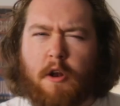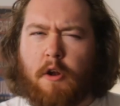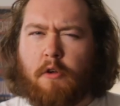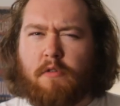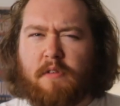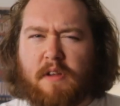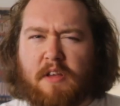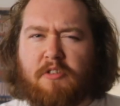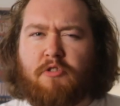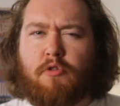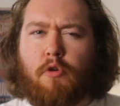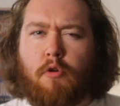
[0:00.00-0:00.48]
And on
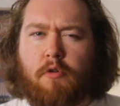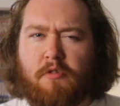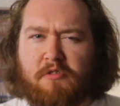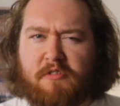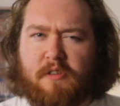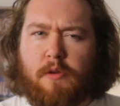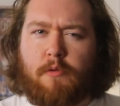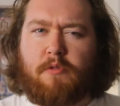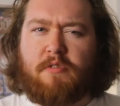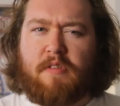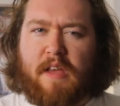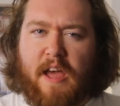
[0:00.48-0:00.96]
Discogs,
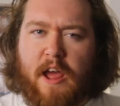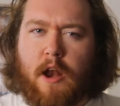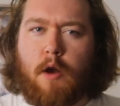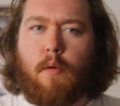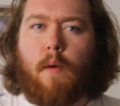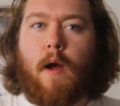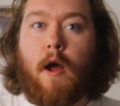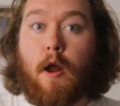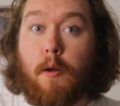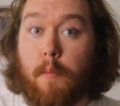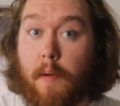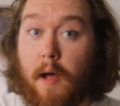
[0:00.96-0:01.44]
it was saying
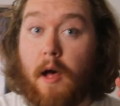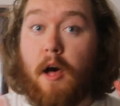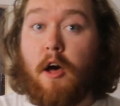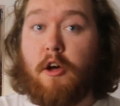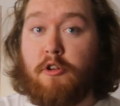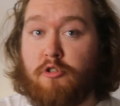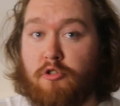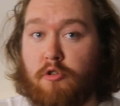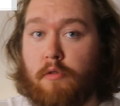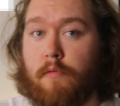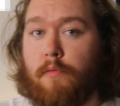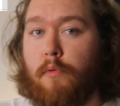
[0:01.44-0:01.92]
around about
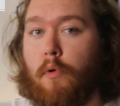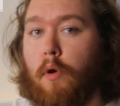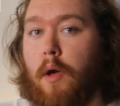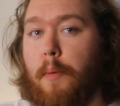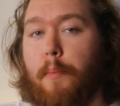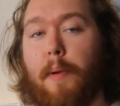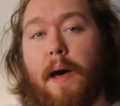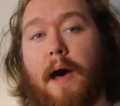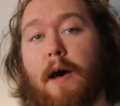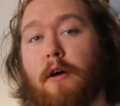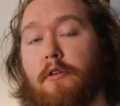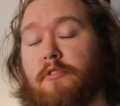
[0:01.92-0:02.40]

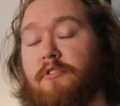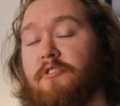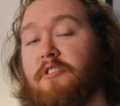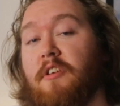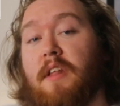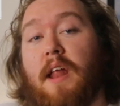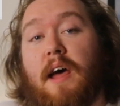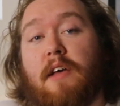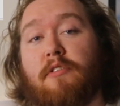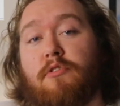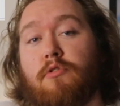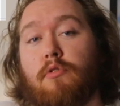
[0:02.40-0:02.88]
£140. So
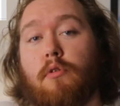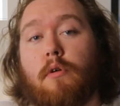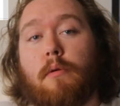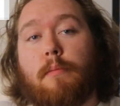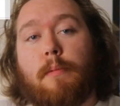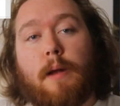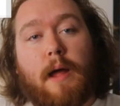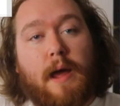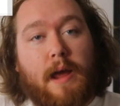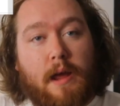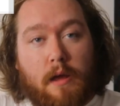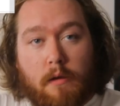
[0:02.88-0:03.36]
that's sort
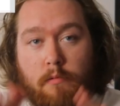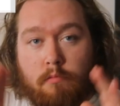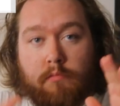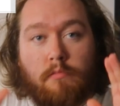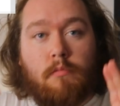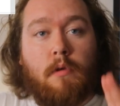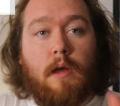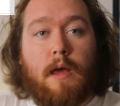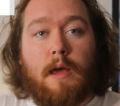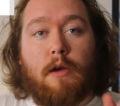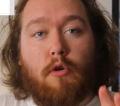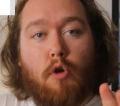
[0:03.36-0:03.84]
of like,
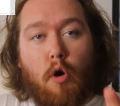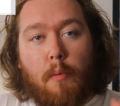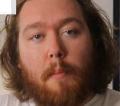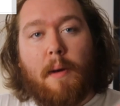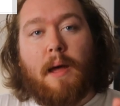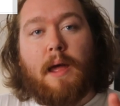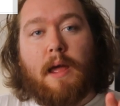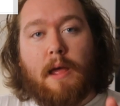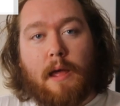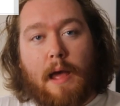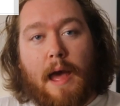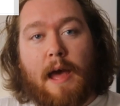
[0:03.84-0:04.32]
it got
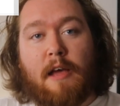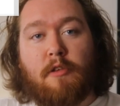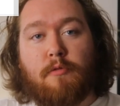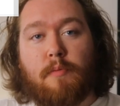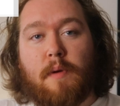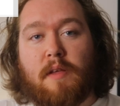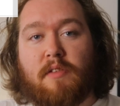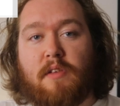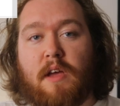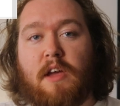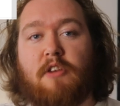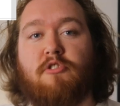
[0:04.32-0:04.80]
my
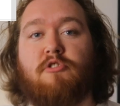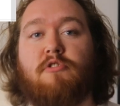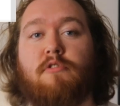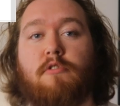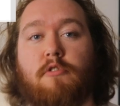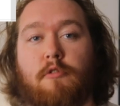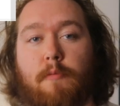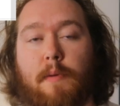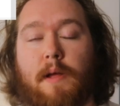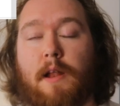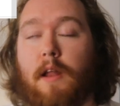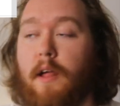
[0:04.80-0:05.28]

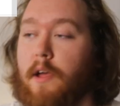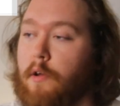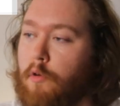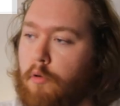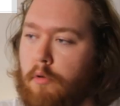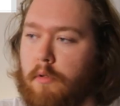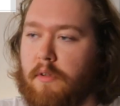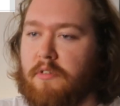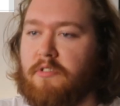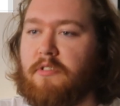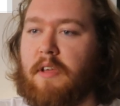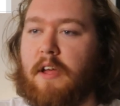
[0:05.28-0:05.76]
expectations a bit like,
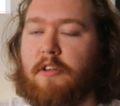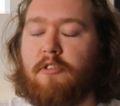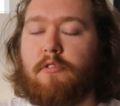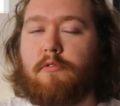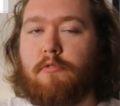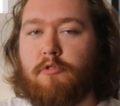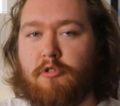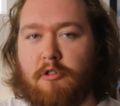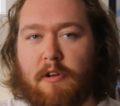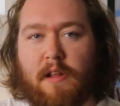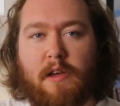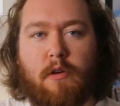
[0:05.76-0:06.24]
oh, this is
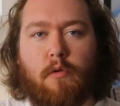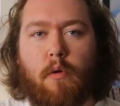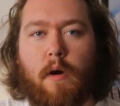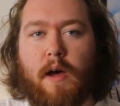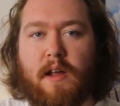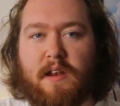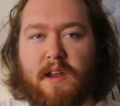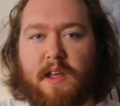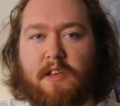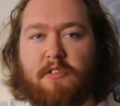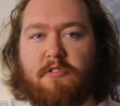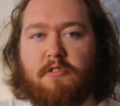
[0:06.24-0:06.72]
actually
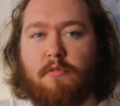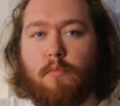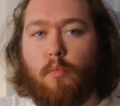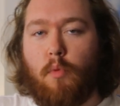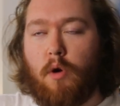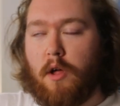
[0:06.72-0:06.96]
quite a decent